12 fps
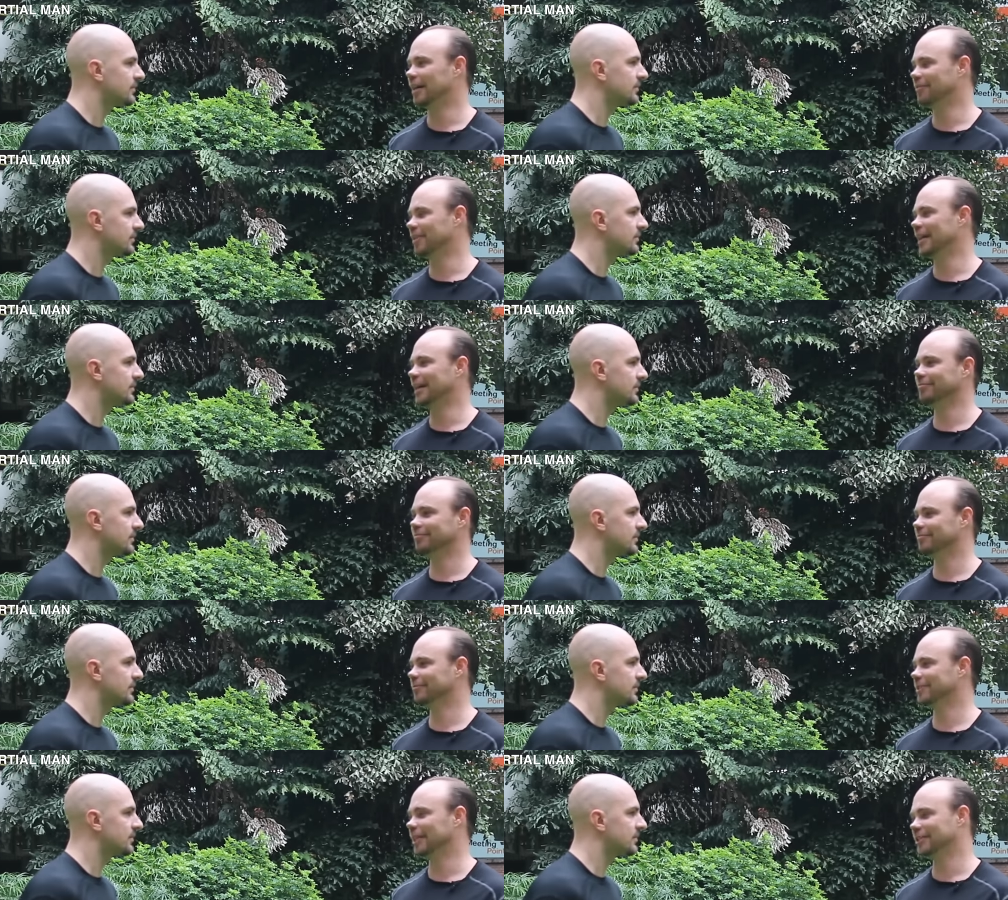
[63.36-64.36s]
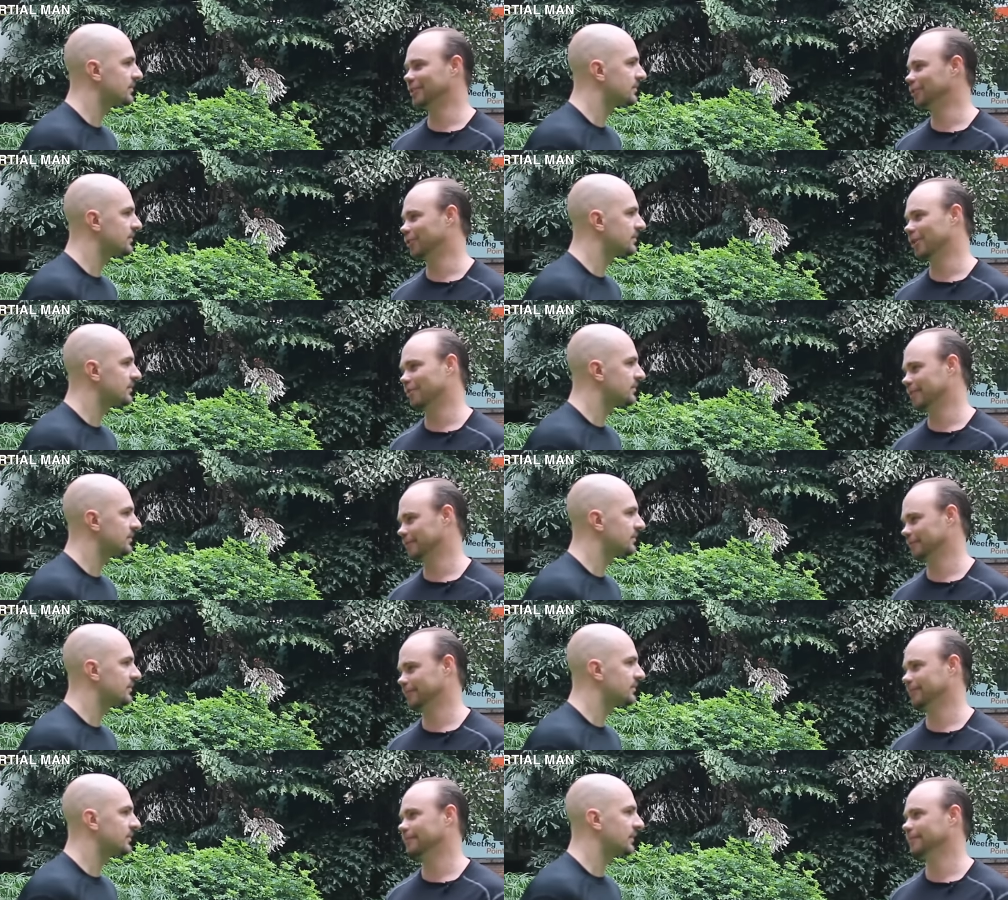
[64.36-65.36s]
Speaker 1: After that, Tai Chi took over.
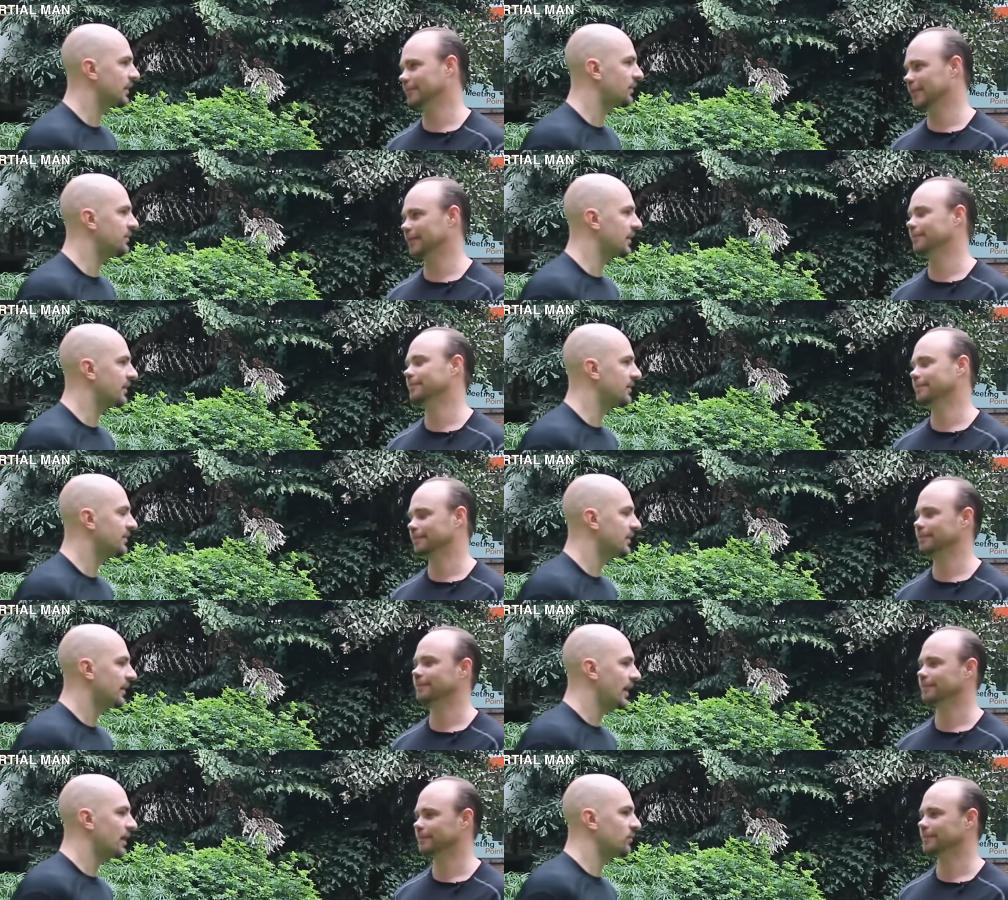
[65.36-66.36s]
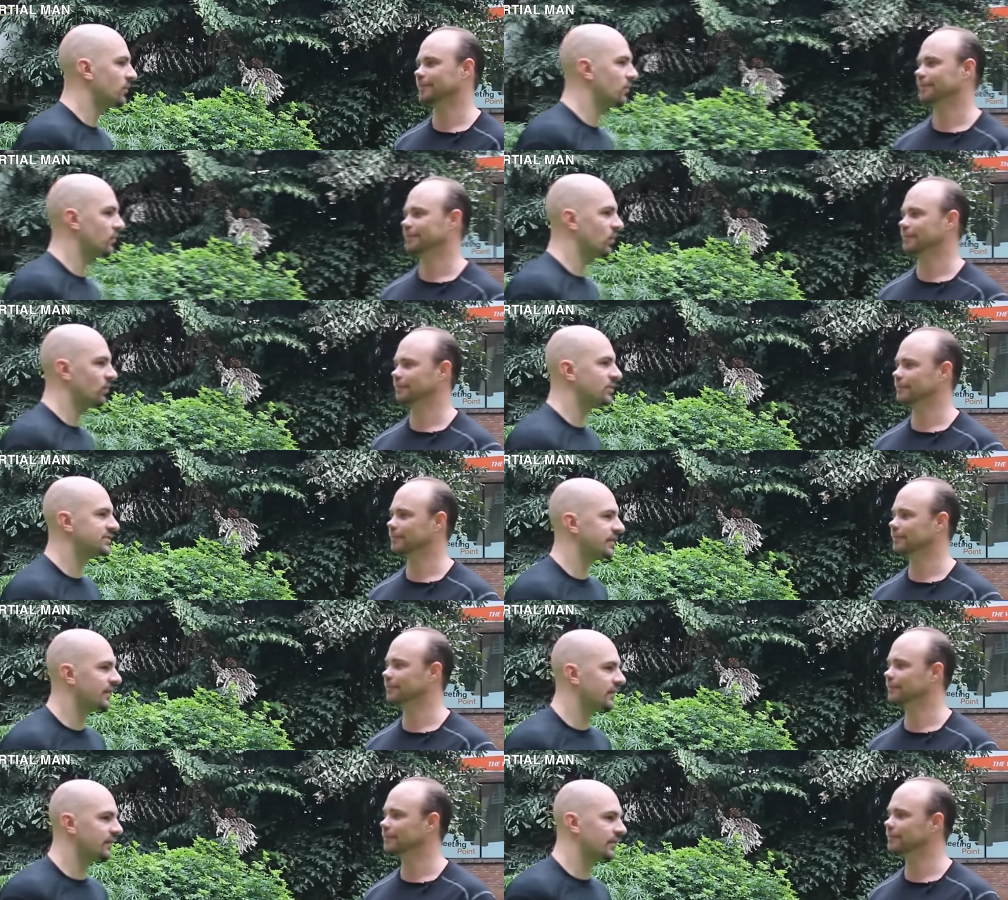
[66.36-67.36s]
Yeah.
Speaker 2: Okay. And what was
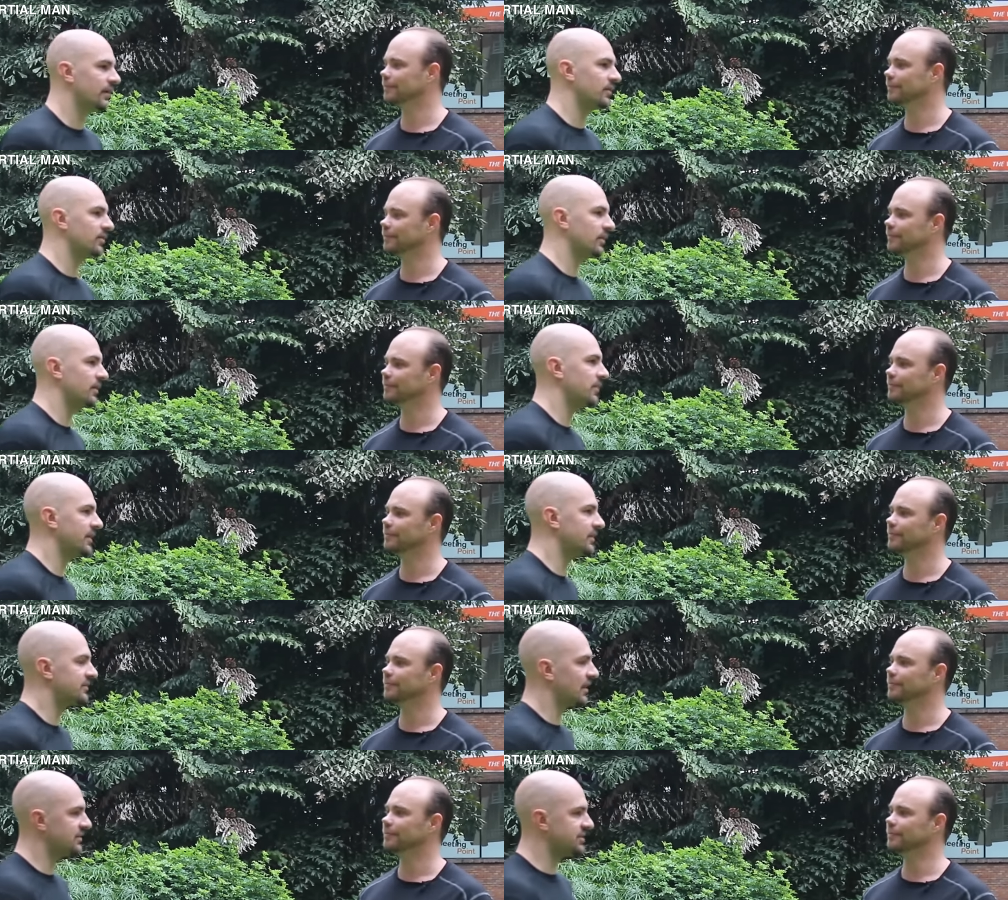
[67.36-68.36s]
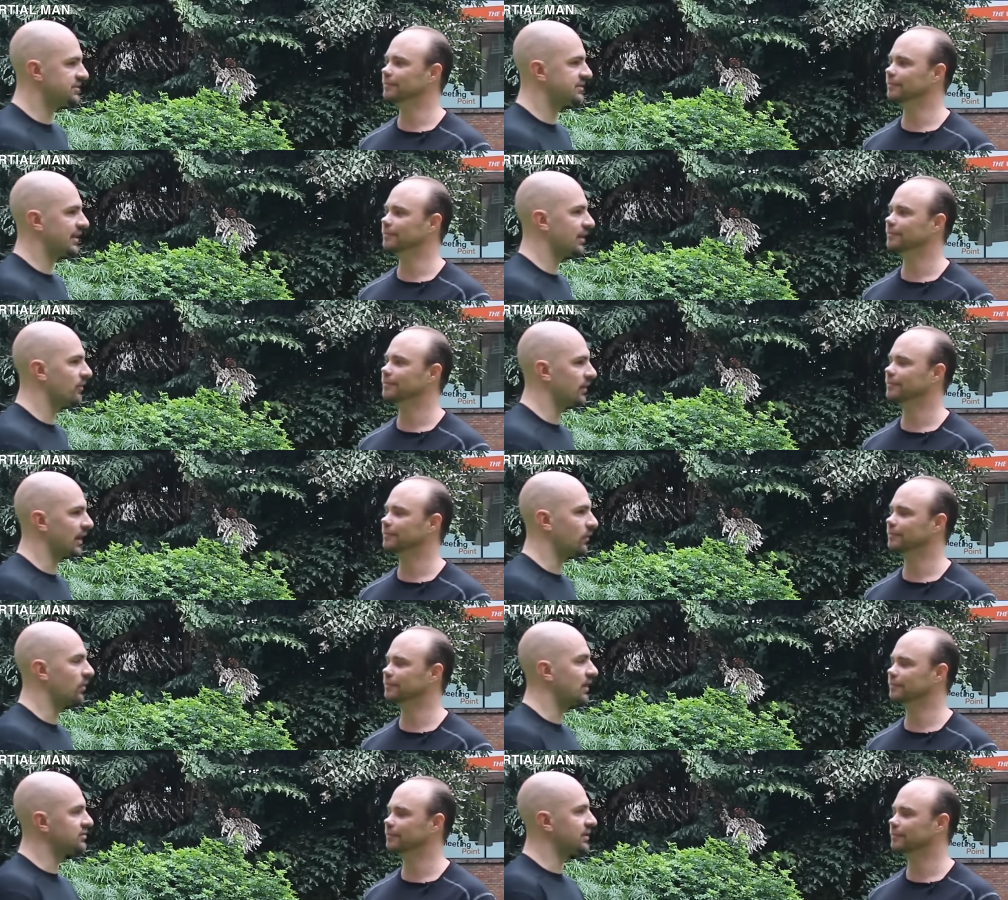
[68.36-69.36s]
it that, that, that, made the Tai Chi take over?
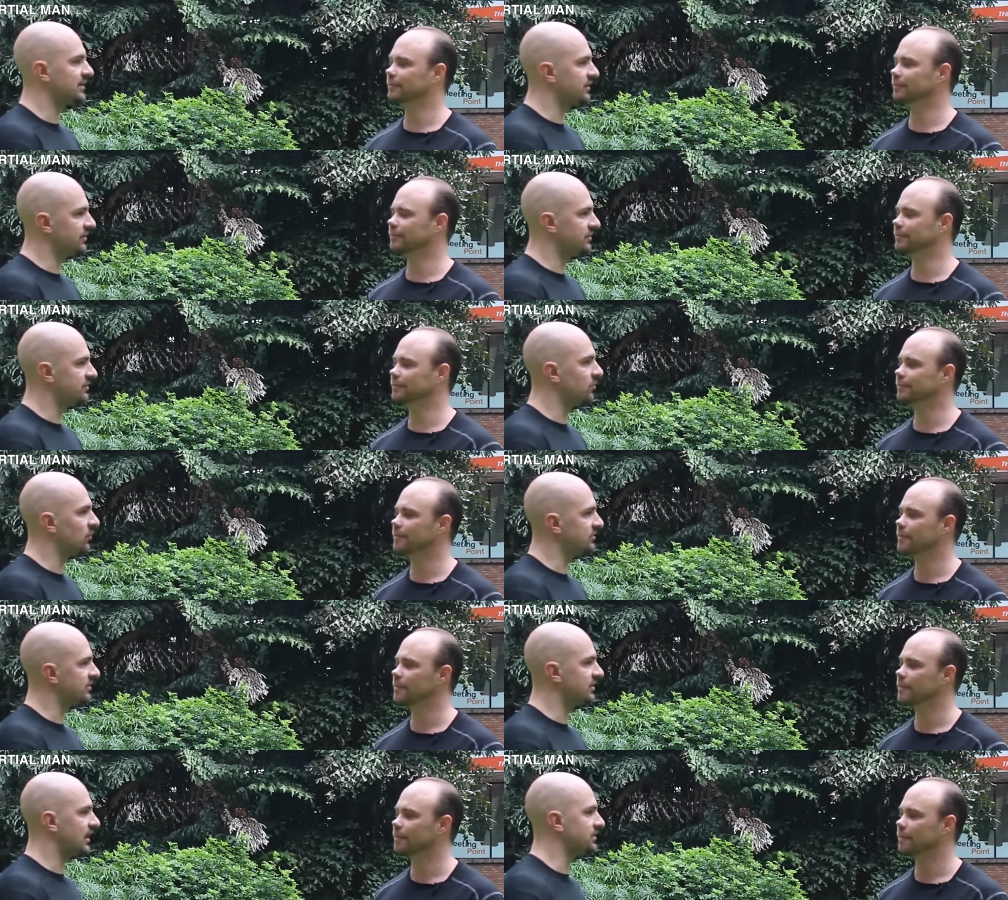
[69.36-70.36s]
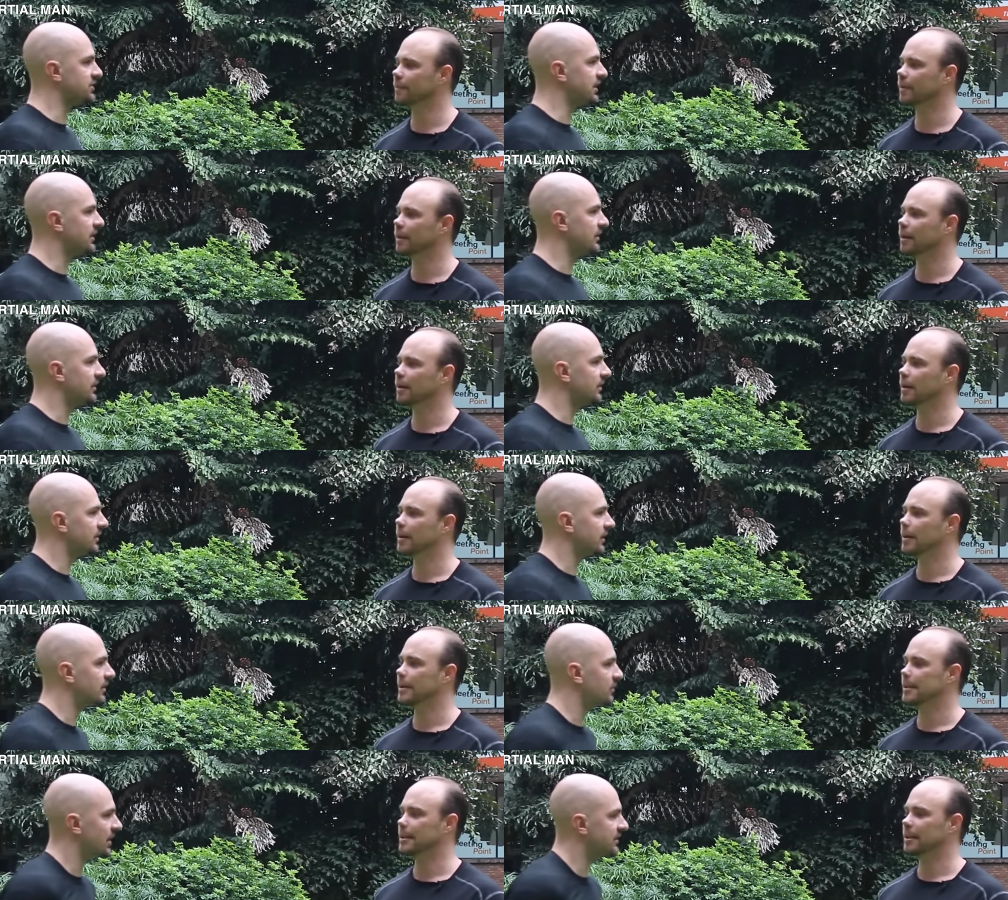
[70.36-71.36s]
Like, what attracted you to more to Tai Chi than,
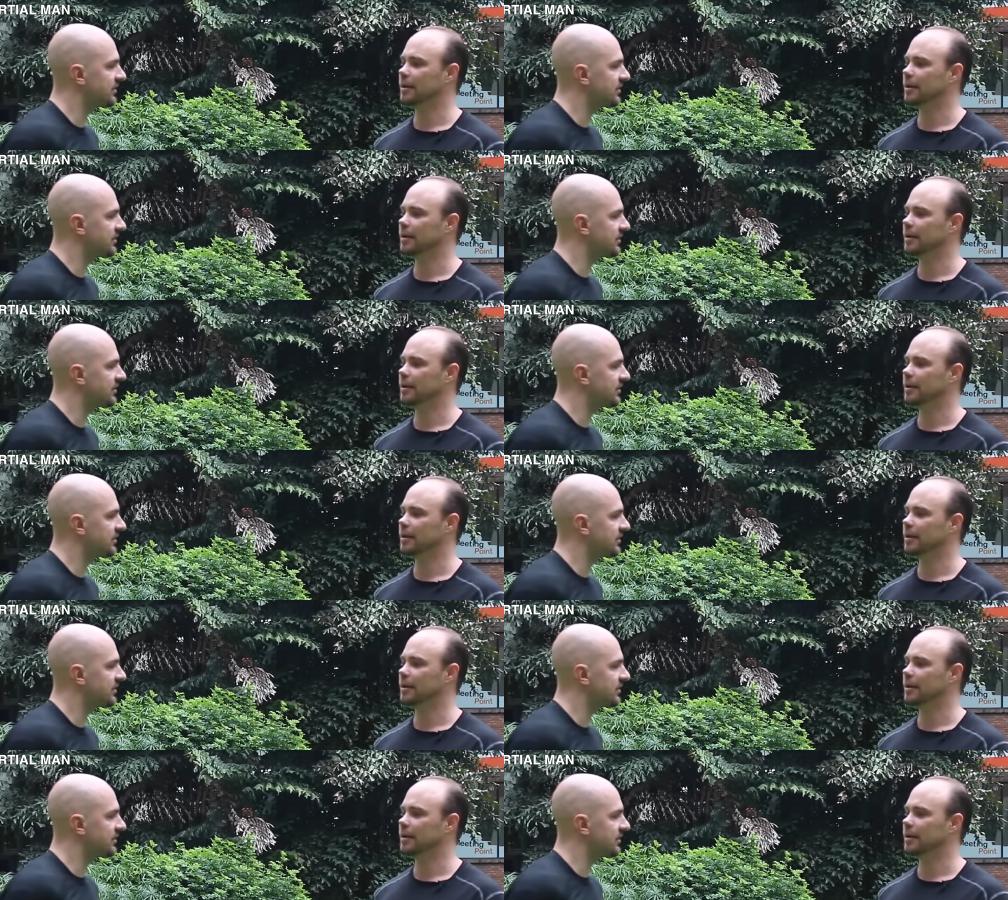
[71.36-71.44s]
than